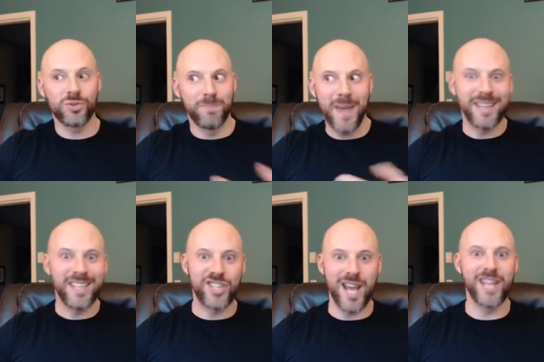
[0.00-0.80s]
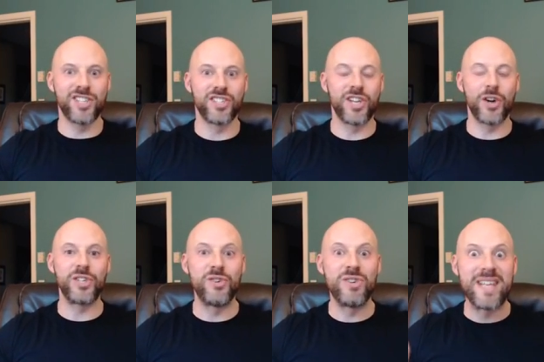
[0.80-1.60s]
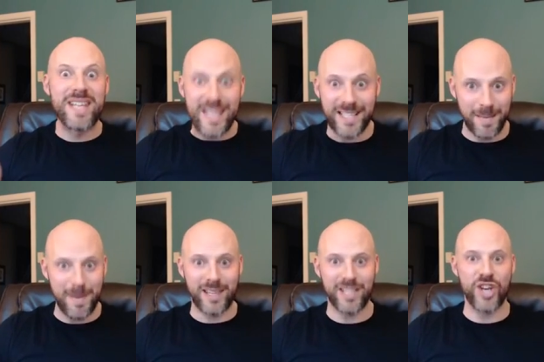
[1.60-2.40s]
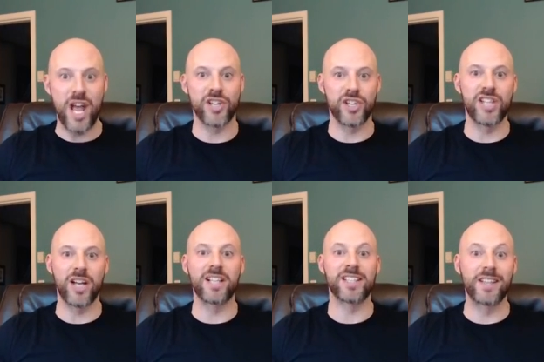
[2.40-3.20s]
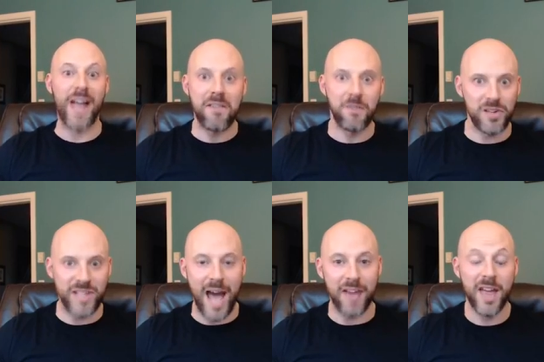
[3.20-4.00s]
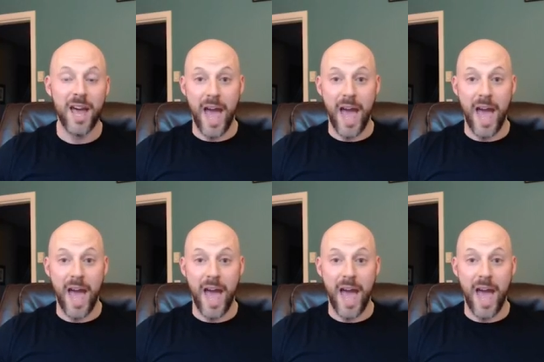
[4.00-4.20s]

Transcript: make the change until you need to make the change, until it's life or death.